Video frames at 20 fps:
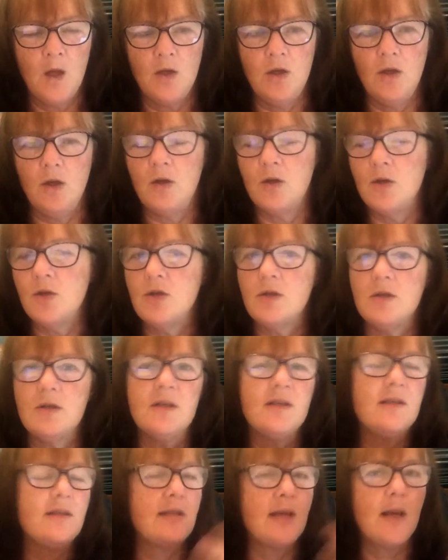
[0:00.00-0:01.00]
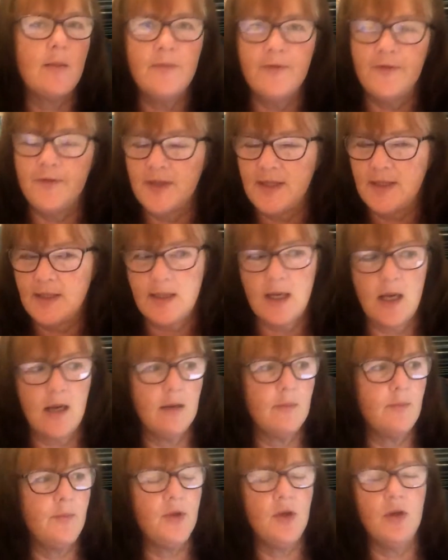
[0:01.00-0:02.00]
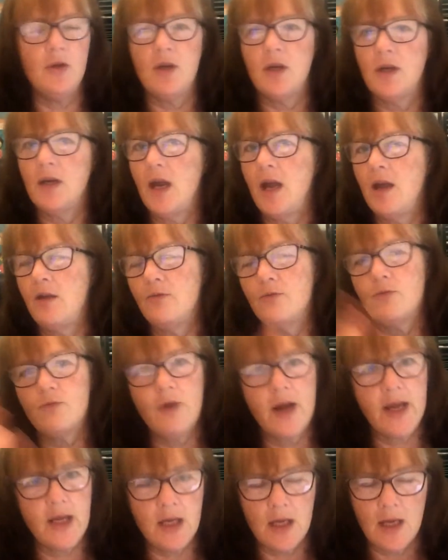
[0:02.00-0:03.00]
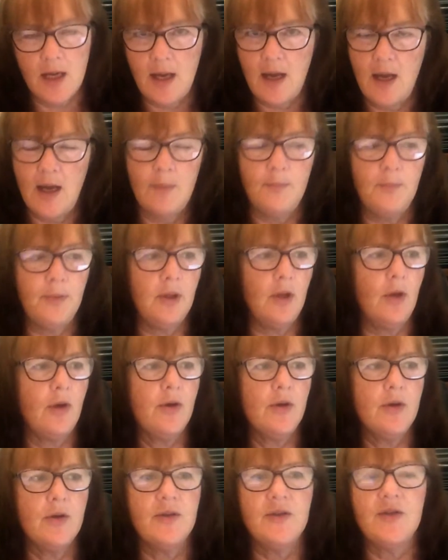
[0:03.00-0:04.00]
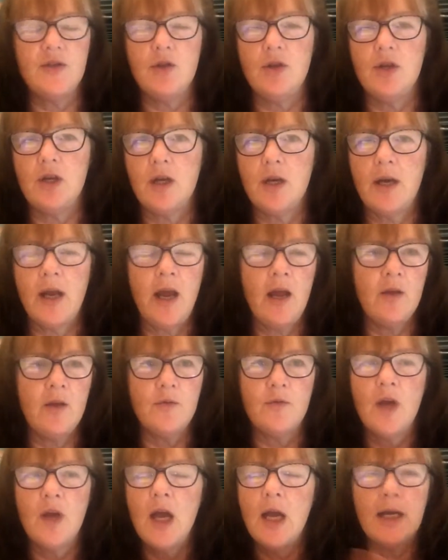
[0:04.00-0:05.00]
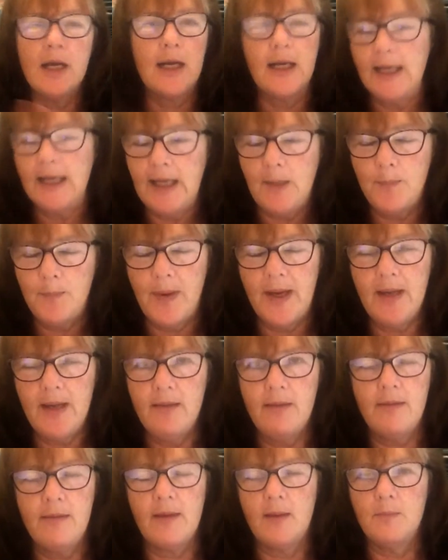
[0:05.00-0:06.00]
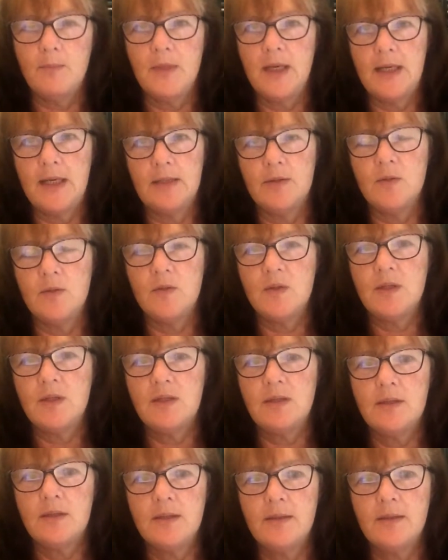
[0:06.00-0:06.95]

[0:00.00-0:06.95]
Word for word: you can do sub for sub, you can have regular uploads, you can have clickbait thumbnails.